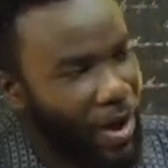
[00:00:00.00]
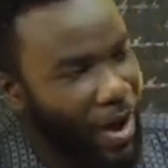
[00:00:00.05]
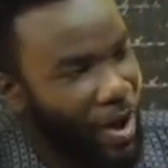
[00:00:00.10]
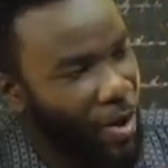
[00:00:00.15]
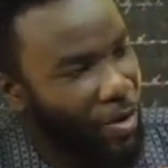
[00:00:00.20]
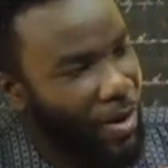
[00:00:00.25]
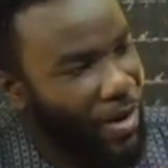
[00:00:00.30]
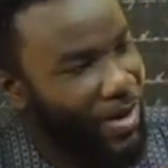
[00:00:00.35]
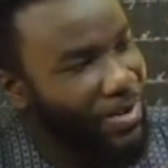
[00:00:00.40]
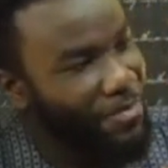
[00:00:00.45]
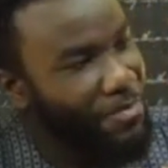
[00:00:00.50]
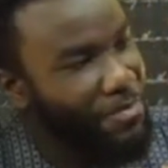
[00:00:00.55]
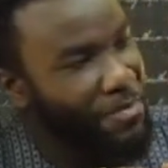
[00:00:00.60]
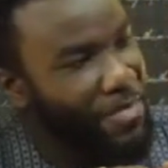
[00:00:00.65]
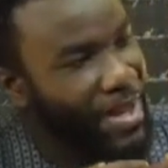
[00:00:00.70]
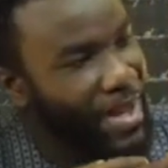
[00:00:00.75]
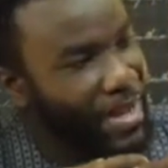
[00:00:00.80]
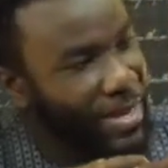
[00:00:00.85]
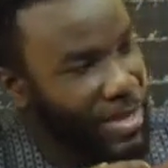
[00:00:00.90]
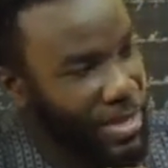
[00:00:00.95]
can
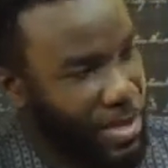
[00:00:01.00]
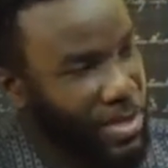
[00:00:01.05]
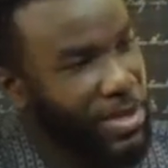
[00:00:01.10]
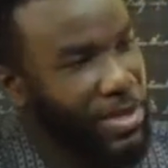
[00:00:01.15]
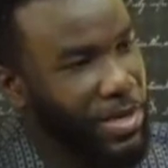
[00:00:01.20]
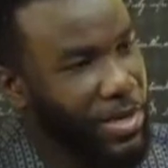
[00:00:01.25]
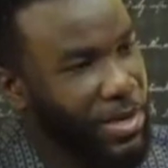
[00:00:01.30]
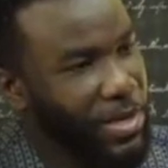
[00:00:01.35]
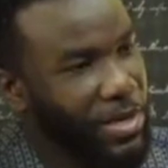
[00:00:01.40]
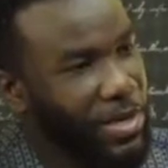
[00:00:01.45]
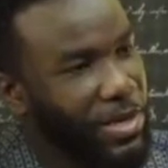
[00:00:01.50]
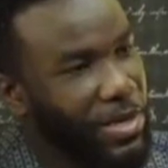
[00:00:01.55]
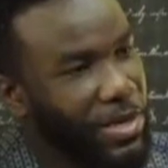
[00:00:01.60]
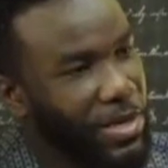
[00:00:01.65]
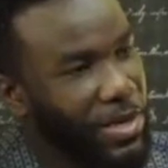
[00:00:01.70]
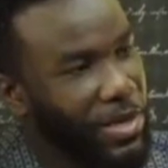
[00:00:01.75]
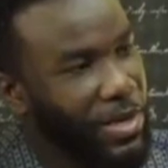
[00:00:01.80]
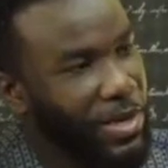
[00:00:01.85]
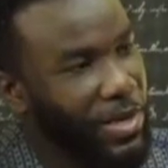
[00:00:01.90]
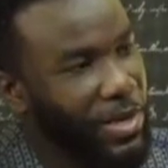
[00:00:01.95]
men
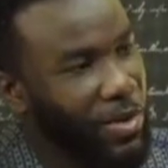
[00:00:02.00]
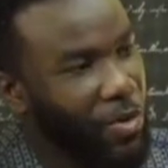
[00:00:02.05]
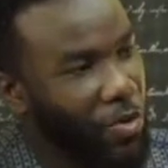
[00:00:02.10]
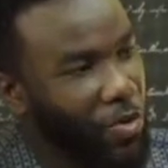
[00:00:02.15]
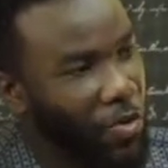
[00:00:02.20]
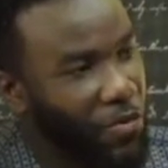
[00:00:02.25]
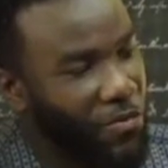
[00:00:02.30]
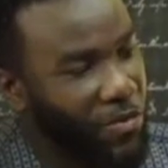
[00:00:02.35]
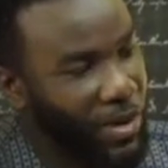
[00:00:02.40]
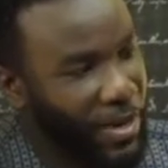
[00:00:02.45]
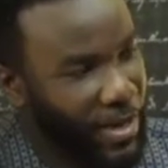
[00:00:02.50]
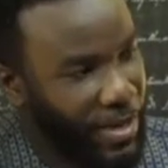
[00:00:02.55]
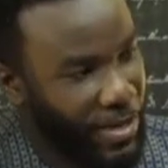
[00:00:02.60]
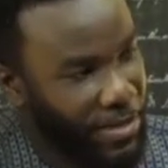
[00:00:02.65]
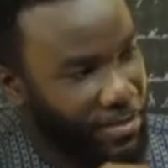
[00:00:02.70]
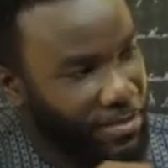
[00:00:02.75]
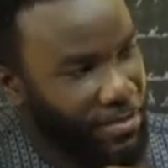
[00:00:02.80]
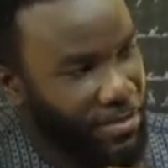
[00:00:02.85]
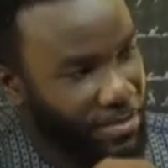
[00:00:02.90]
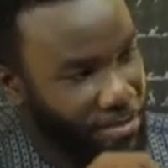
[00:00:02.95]

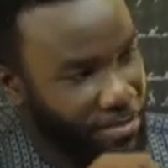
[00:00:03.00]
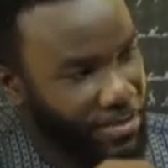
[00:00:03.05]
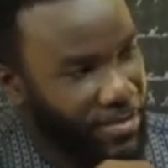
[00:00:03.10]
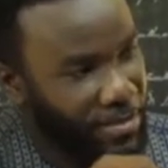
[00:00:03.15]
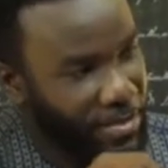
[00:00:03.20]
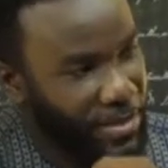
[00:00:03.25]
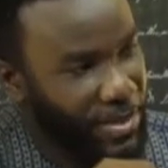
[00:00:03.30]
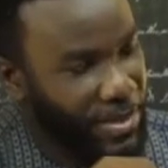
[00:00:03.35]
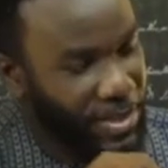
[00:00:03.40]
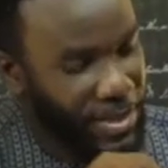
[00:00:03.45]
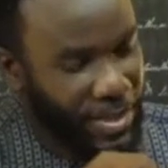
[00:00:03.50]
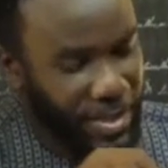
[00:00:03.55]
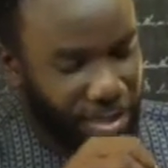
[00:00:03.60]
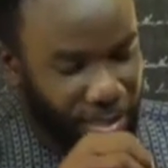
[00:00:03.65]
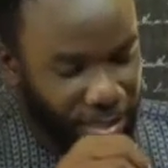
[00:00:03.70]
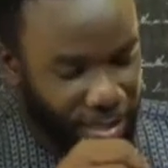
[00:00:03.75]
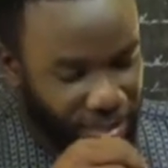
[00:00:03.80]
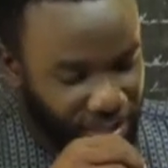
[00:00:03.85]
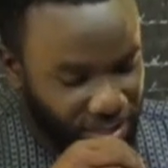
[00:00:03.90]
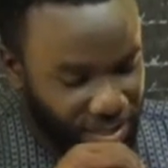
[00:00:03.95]
overcome
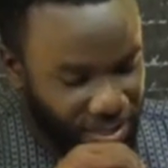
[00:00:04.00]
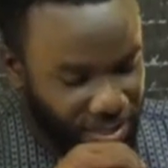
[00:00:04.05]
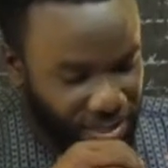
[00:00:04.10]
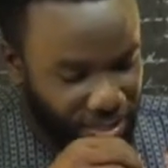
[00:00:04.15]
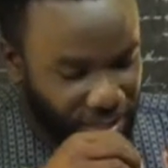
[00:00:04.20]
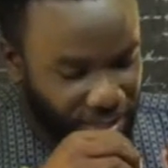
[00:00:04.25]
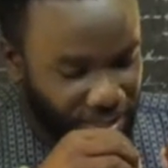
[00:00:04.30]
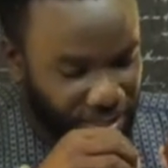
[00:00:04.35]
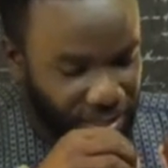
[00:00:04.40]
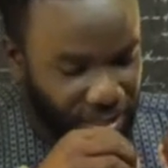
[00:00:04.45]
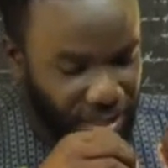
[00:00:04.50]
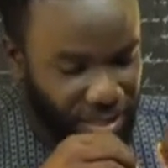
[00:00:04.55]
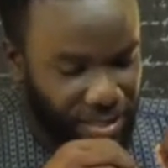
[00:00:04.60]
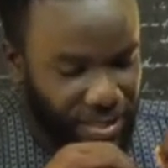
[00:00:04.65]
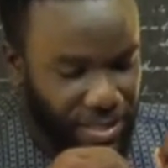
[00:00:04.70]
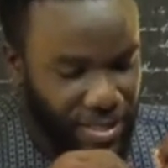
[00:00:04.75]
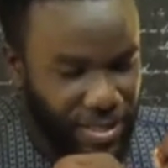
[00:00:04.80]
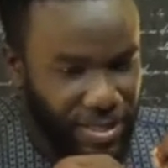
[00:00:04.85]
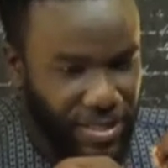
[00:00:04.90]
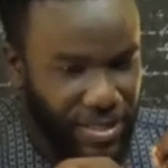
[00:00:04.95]
this
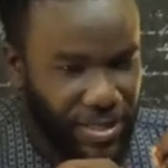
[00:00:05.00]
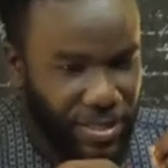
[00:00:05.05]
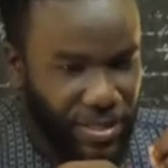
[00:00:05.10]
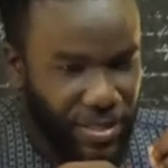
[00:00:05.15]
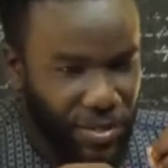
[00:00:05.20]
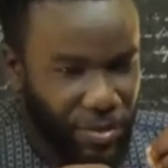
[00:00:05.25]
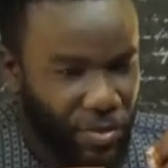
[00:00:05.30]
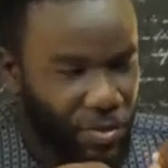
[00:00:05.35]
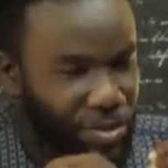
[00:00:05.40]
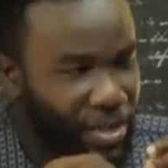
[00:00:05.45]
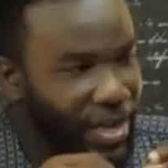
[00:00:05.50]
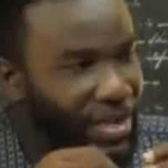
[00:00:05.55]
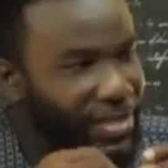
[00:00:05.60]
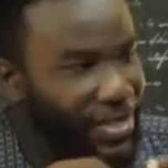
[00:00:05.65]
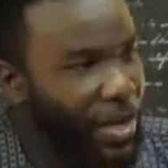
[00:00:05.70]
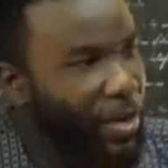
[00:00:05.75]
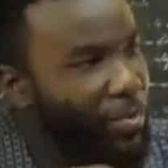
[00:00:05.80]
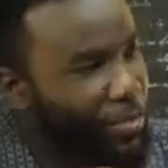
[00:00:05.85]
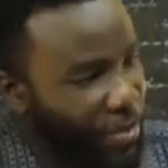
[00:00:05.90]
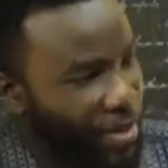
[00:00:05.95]

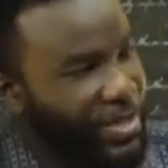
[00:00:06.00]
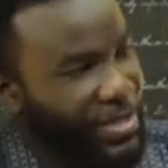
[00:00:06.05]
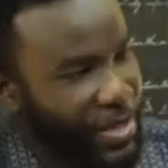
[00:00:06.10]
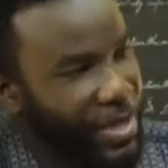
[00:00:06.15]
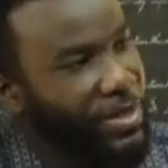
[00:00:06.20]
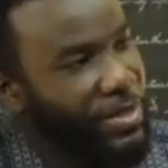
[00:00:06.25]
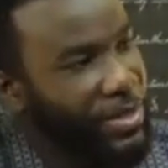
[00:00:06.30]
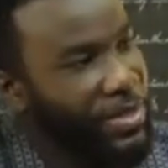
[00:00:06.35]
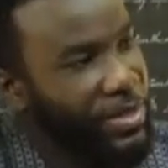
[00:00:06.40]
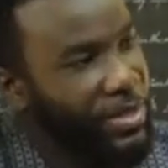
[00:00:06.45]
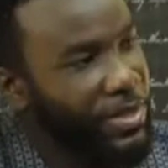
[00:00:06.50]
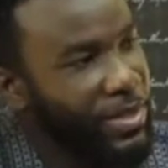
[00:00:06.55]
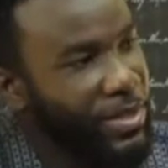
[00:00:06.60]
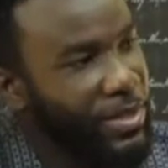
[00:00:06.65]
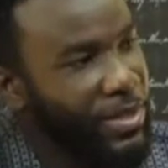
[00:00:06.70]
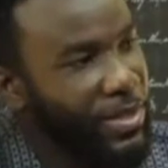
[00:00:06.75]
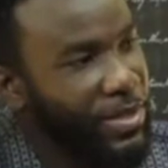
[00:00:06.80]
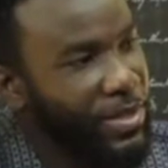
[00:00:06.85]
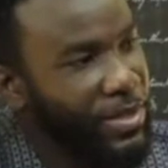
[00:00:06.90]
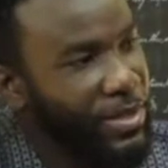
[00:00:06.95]
societal pressure?
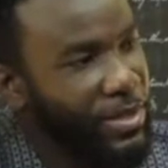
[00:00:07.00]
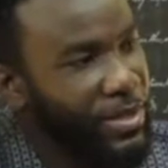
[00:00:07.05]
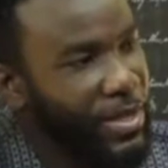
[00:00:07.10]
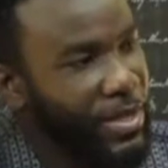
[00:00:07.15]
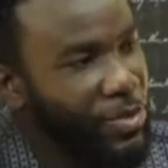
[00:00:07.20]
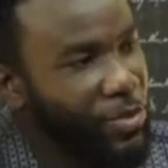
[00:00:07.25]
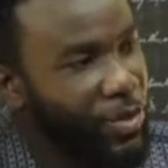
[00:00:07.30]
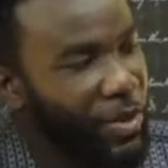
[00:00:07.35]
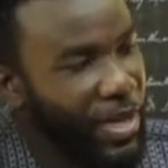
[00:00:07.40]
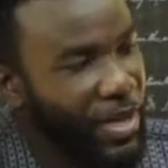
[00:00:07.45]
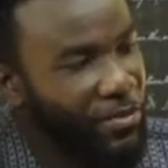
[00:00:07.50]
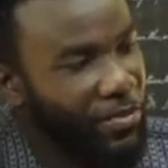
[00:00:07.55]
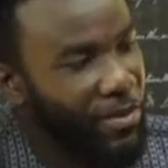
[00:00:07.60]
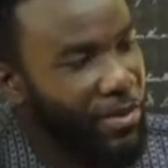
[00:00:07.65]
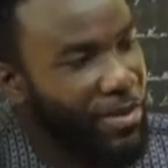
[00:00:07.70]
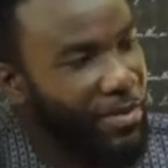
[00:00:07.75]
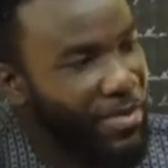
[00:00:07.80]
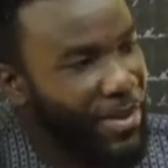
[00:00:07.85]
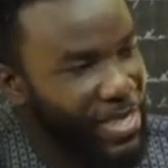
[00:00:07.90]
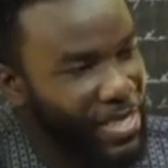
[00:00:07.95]
Let's look at it from
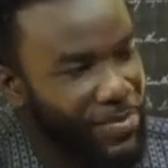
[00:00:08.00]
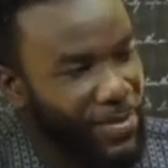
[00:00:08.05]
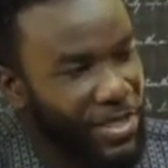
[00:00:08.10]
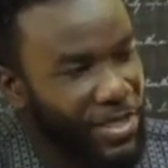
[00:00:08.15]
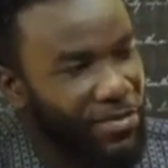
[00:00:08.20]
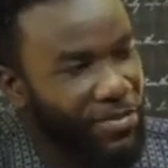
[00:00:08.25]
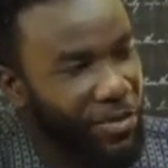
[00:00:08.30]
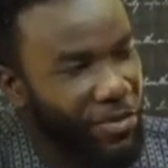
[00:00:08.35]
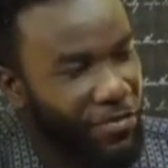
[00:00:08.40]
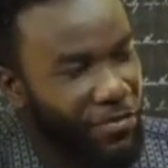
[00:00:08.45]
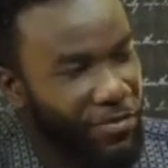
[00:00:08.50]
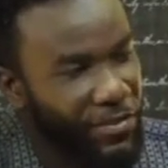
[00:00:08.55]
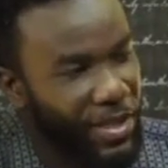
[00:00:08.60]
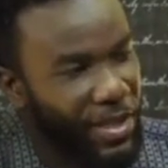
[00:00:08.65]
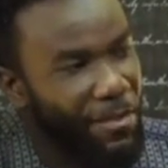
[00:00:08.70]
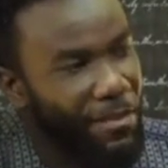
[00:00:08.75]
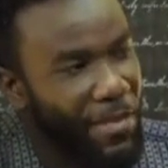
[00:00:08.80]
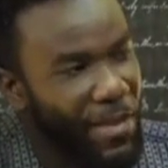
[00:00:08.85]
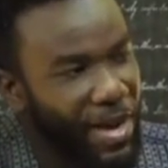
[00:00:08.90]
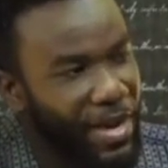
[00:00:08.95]
the perspective of the
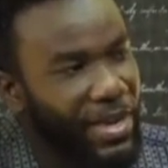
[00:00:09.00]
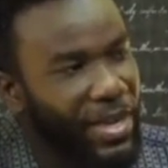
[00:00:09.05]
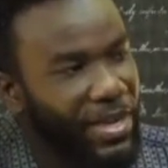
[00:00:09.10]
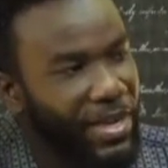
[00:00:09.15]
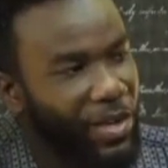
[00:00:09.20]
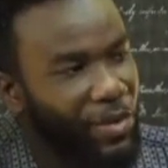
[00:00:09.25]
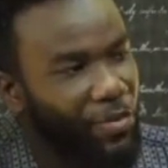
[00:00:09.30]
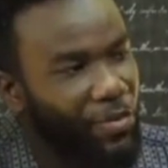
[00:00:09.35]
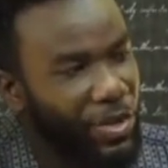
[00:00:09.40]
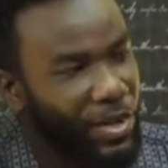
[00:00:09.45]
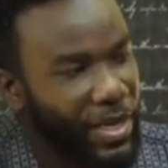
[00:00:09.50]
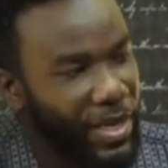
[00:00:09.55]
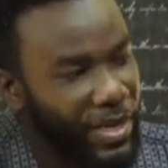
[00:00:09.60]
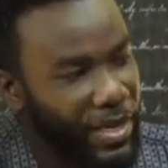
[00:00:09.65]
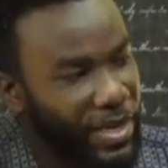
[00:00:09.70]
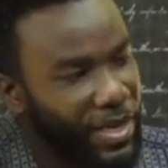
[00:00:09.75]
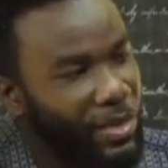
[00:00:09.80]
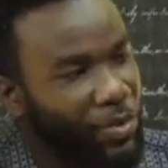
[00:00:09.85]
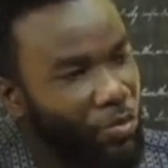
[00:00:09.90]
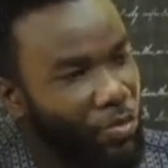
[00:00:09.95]
man, and then
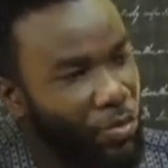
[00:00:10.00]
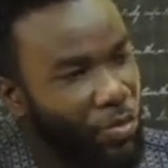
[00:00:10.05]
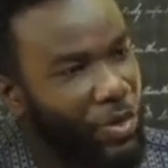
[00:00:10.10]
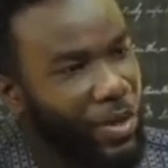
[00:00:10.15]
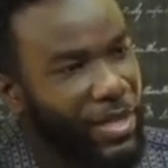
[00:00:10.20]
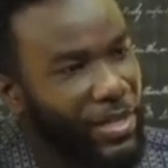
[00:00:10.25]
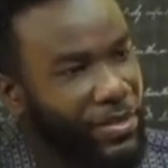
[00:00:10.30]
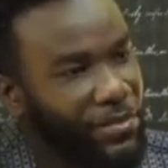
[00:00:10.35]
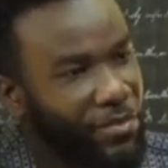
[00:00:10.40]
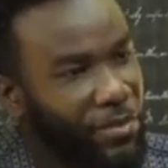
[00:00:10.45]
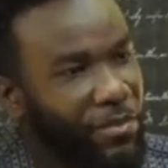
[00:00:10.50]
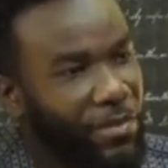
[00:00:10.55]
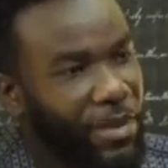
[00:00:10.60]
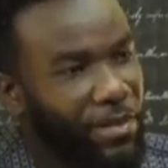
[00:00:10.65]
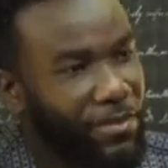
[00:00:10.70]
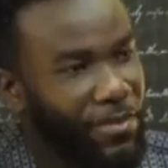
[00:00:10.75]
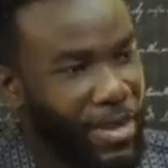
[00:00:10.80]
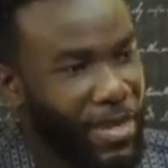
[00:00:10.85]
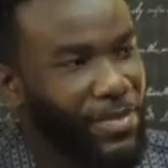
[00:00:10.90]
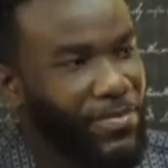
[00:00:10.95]
we'll look at it from the
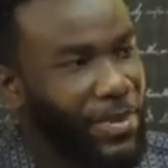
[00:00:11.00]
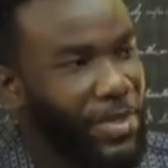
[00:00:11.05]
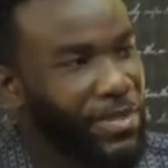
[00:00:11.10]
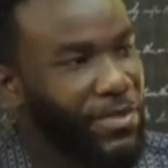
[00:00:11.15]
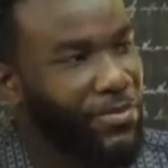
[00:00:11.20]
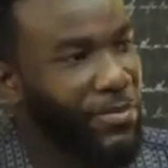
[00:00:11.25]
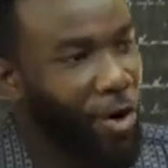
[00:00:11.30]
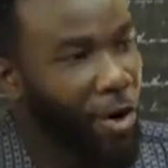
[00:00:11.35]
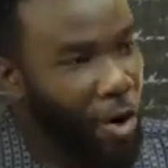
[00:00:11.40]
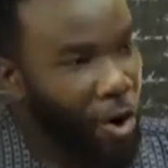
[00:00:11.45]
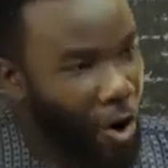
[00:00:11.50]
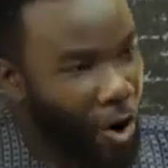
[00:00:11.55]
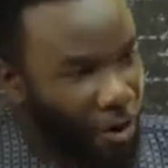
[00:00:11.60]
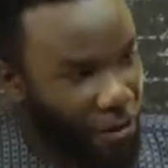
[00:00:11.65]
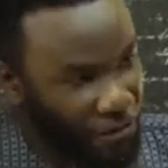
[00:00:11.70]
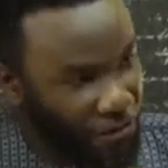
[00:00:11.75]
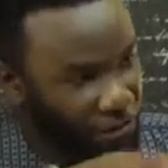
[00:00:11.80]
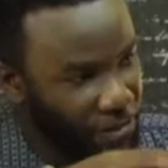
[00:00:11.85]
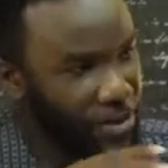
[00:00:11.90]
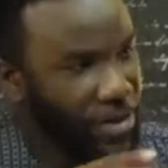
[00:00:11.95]
perspective
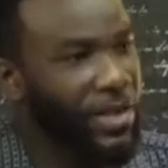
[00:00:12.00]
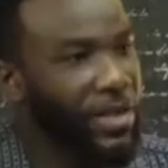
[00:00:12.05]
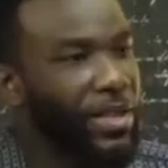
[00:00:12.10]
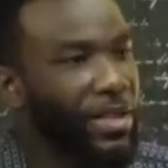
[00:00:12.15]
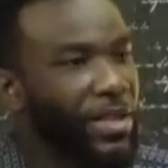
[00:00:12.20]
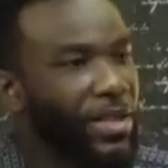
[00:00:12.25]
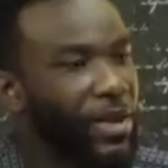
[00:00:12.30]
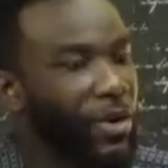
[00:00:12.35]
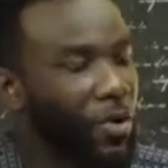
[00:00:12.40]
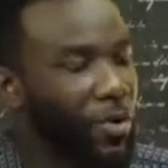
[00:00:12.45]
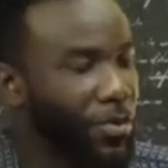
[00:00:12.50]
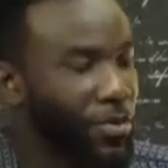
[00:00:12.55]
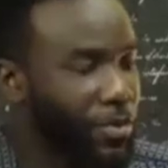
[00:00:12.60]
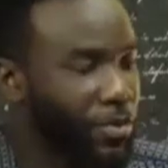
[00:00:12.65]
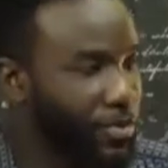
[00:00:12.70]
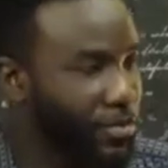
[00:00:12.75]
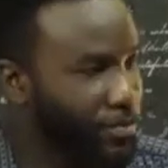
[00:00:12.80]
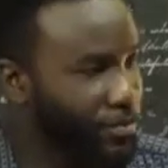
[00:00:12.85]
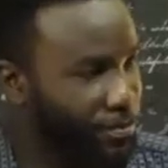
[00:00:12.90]
of the couple.